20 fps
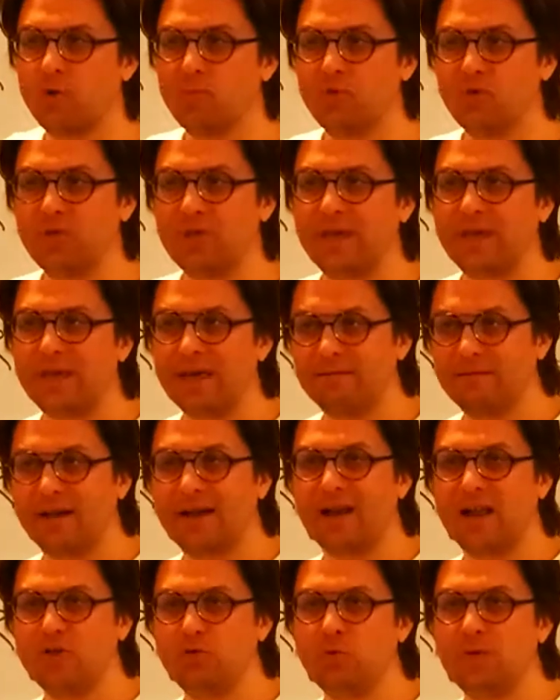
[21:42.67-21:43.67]

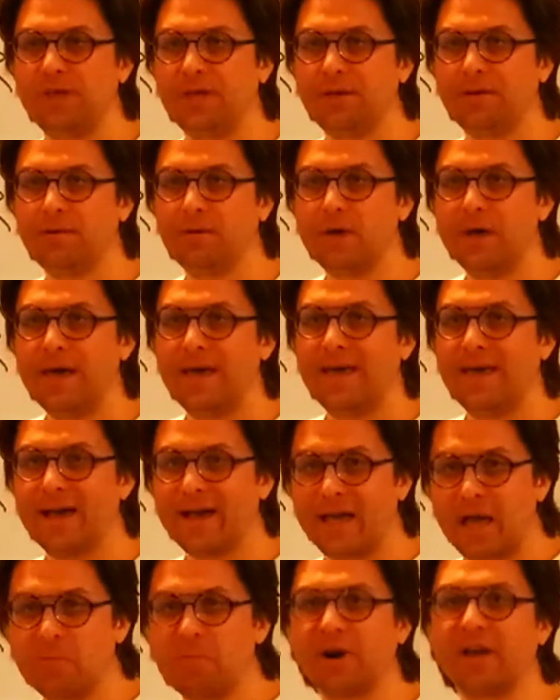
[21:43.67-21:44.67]
equinoxes are moments
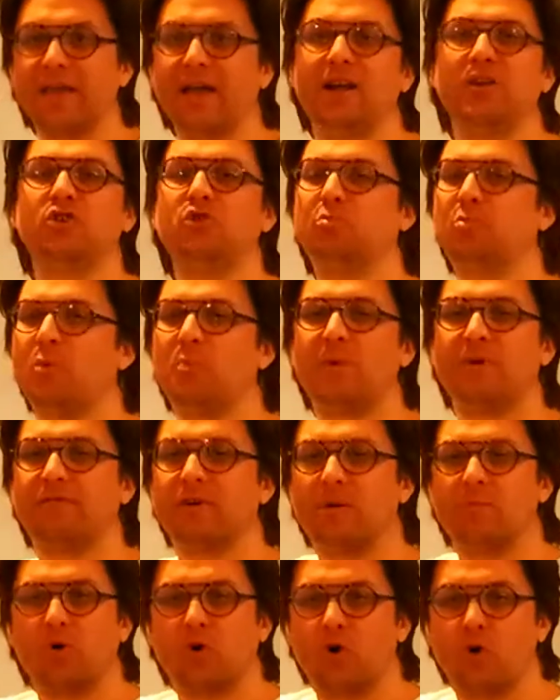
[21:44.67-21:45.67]
of communications
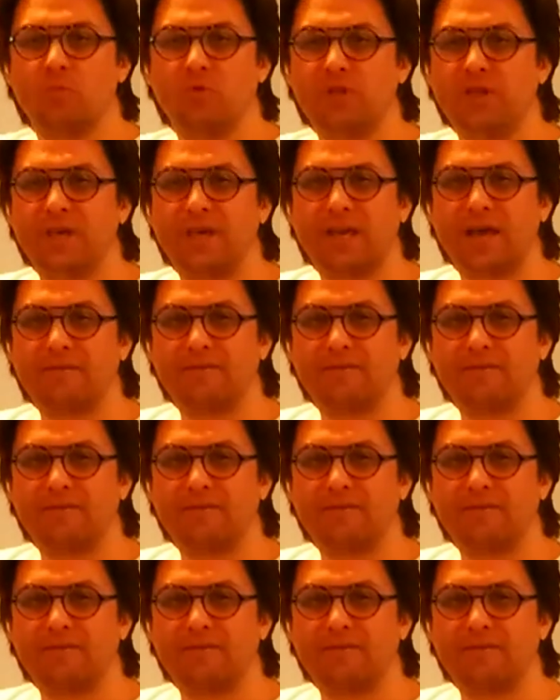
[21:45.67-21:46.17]
between the worlds.